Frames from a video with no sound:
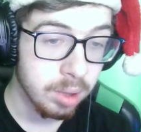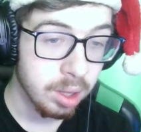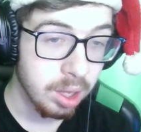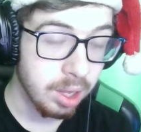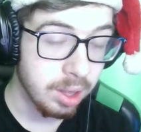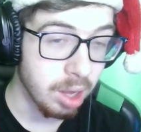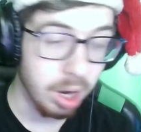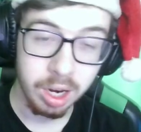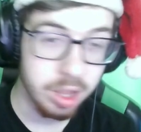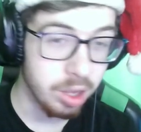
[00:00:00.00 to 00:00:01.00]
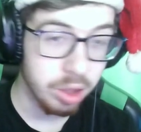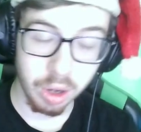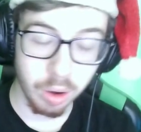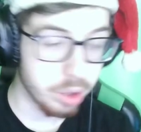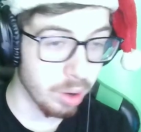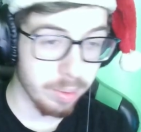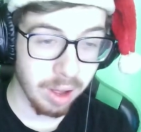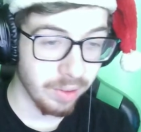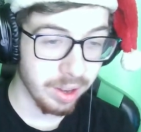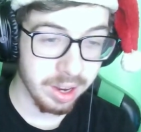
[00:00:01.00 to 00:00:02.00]
He's not gonna. Do don't do it,
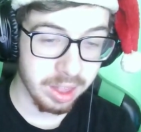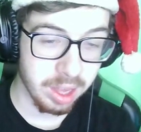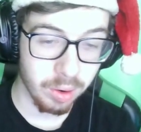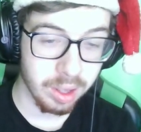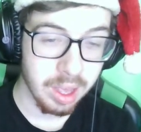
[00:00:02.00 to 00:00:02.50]
Melvin. It's okay.